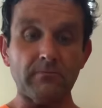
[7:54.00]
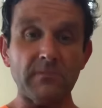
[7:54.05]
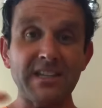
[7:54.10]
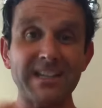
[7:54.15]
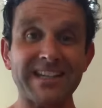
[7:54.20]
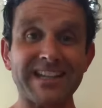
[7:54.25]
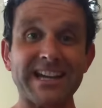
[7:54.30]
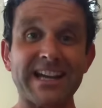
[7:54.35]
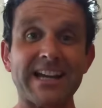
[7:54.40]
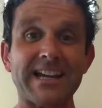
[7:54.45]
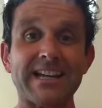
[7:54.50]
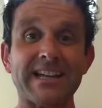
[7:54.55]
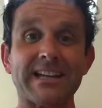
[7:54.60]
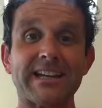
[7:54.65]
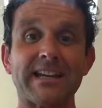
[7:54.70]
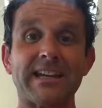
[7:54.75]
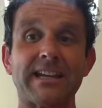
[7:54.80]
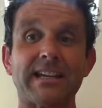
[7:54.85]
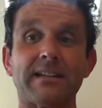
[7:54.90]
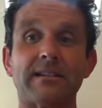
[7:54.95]

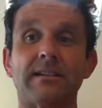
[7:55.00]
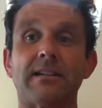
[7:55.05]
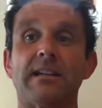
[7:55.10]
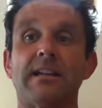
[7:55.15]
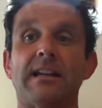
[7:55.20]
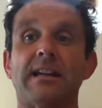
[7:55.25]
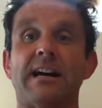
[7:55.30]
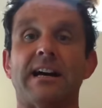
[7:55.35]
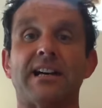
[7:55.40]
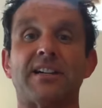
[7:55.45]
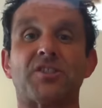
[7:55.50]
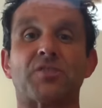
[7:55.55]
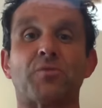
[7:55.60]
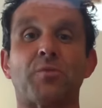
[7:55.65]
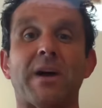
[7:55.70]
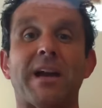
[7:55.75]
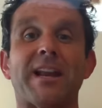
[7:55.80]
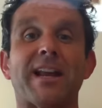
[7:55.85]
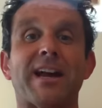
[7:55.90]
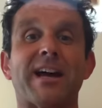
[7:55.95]
kayaking, as
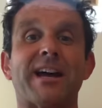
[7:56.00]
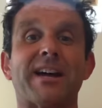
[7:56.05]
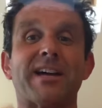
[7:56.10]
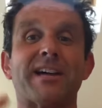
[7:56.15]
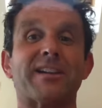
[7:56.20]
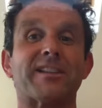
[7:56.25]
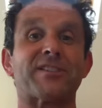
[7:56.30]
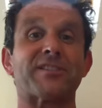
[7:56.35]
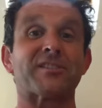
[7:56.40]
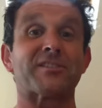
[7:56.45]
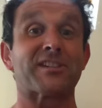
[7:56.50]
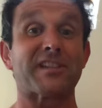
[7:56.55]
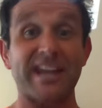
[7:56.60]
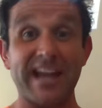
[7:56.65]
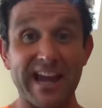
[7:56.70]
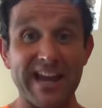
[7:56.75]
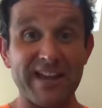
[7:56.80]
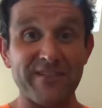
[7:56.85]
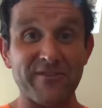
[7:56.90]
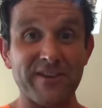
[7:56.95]
well as
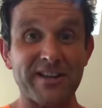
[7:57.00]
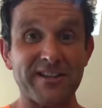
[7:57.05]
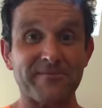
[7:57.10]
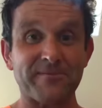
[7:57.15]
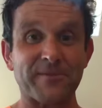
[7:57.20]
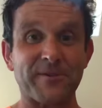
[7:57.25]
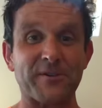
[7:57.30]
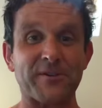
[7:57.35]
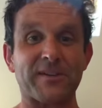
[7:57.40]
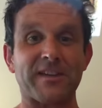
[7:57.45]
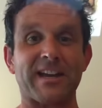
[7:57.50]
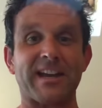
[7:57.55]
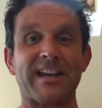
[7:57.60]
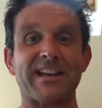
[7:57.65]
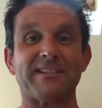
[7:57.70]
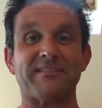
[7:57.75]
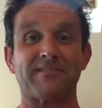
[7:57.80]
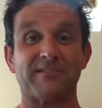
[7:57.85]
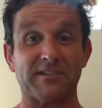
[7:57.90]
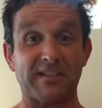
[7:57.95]
caving,
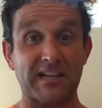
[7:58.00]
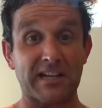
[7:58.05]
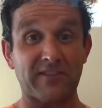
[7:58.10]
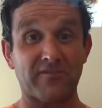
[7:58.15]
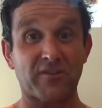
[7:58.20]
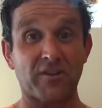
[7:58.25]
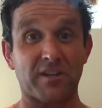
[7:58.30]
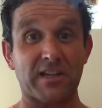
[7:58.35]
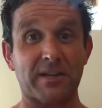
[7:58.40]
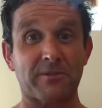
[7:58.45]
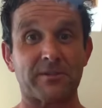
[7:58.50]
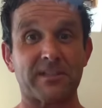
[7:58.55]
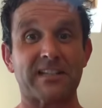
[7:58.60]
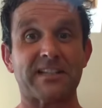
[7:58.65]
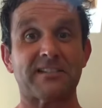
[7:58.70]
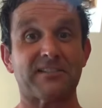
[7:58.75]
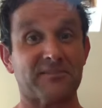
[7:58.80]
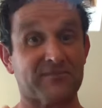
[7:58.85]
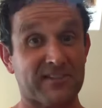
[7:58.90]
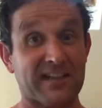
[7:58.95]
okay, nearly forgot that one then,
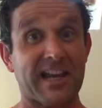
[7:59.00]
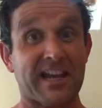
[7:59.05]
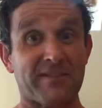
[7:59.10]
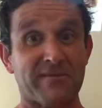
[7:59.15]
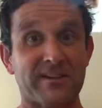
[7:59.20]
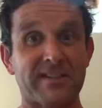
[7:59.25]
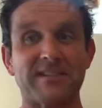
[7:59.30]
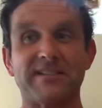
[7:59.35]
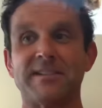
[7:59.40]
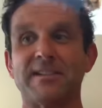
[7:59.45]
caving,